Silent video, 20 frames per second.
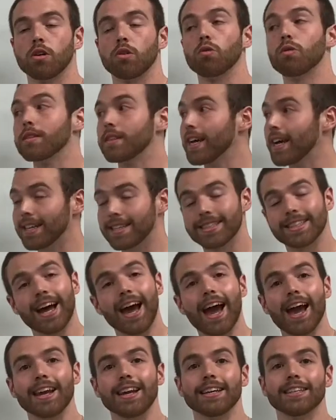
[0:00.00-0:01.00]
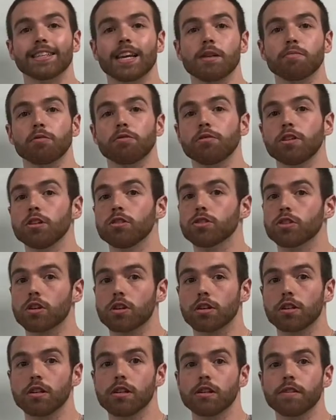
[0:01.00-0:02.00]
With that diet example we used
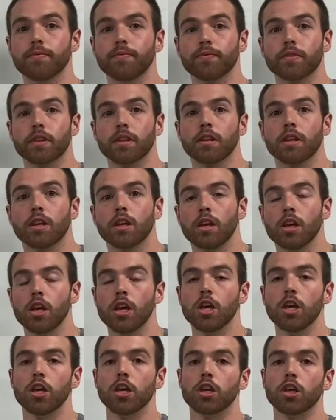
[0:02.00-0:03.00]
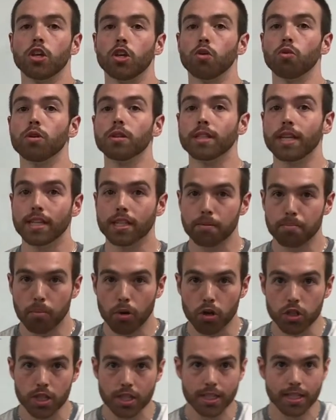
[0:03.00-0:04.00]
earlier, you will need to
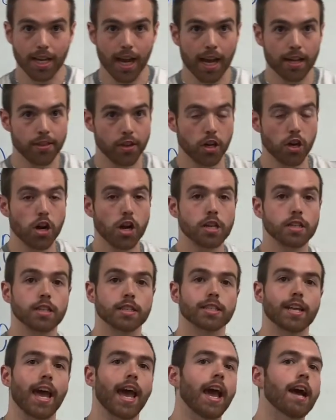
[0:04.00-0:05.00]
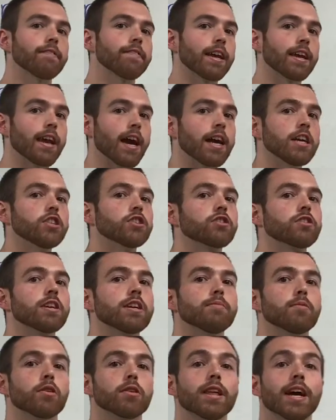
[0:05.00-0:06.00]
push aside the urges to have that ice
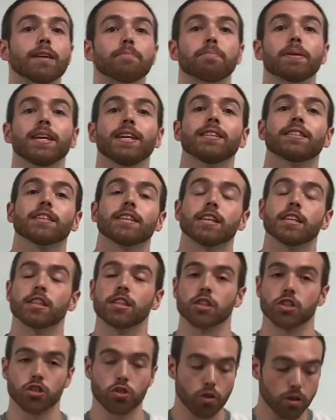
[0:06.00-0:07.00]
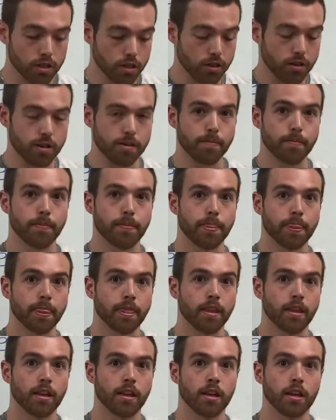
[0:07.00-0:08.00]
cream or that pizza in the short term,
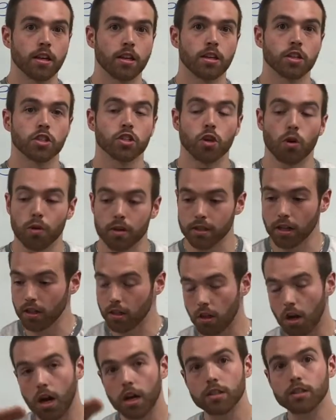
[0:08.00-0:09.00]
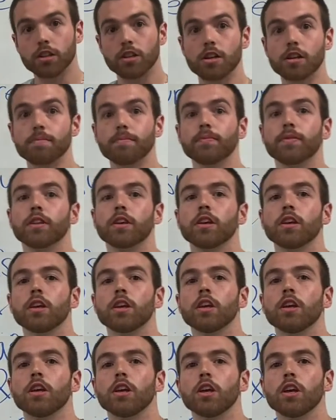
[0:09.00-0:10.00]
so in the long term,
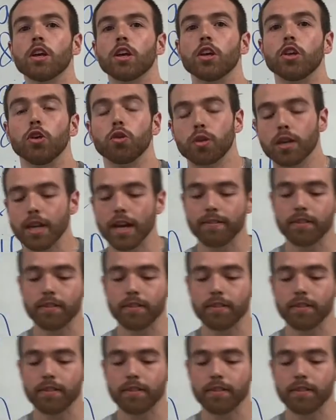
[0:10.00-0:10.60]
you can